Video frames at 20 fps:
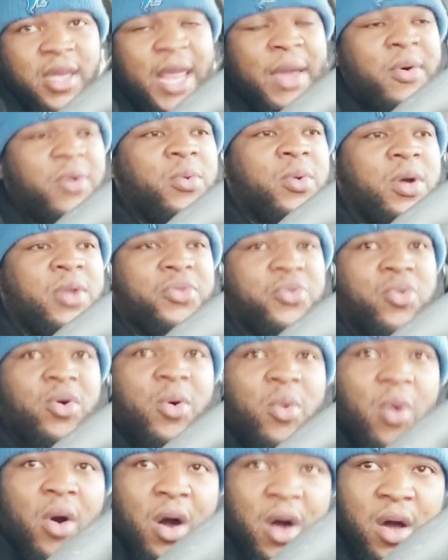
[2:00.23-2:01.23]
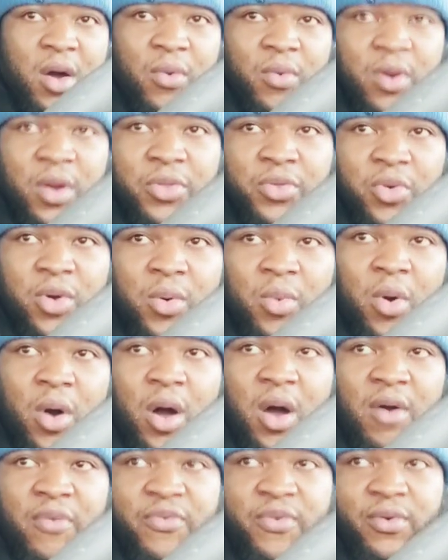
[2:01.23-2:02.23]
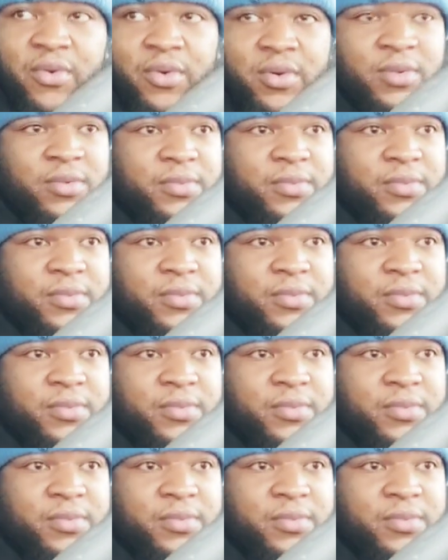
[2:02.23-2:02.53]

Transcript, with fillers: And they would run through a wall, run through a wall for